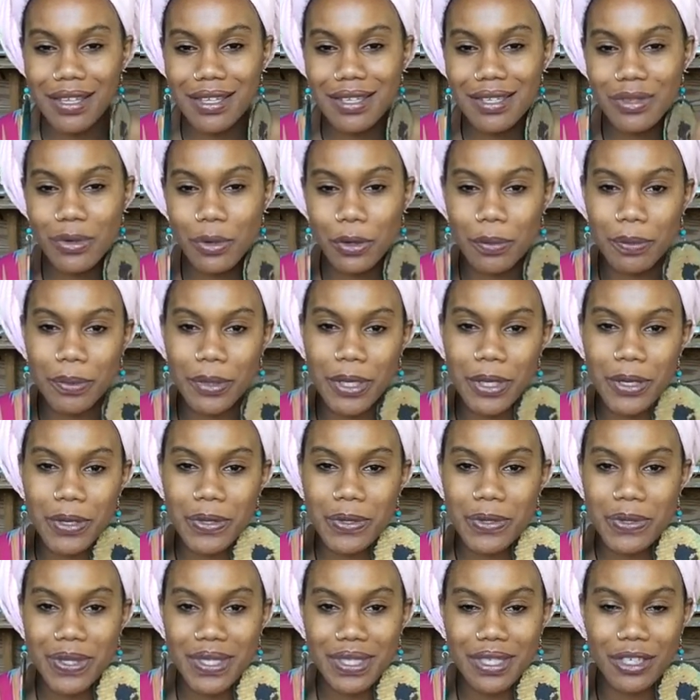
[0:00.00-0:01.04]

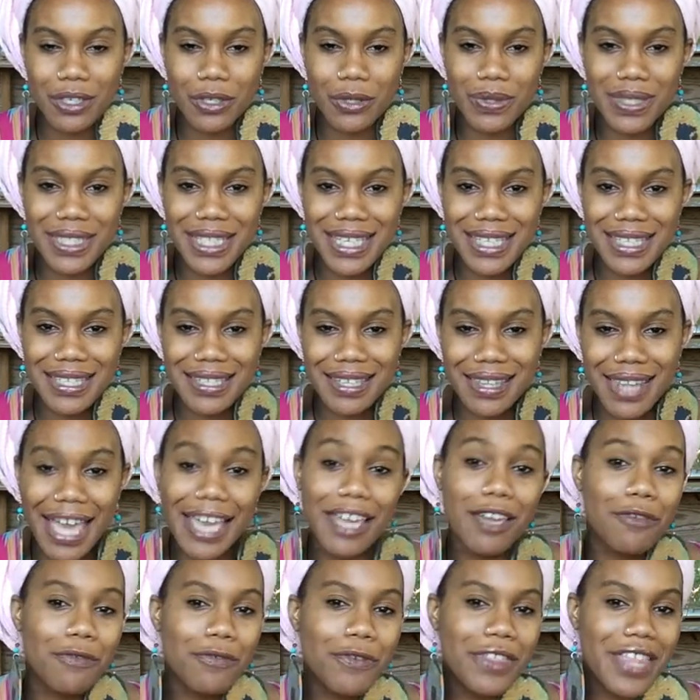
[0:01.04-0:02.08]
Scorpios, you know, tend to
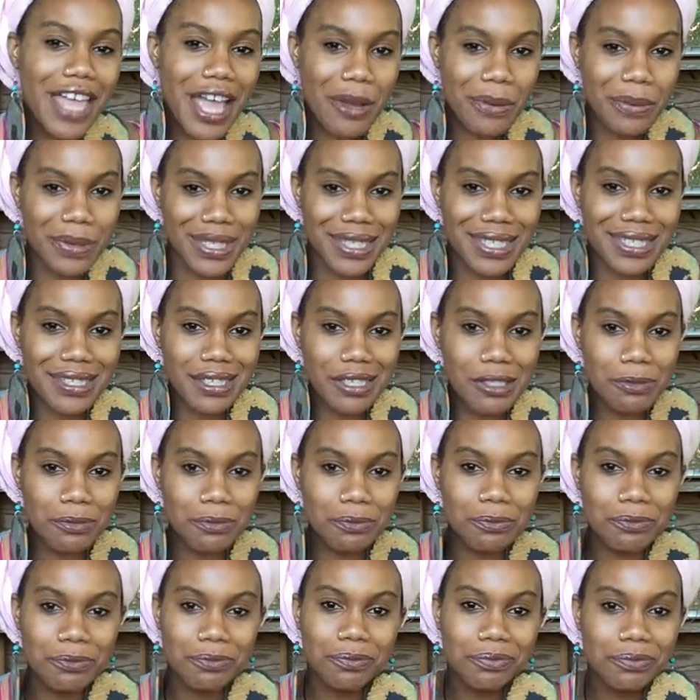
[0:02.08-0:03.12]
like it for that reason.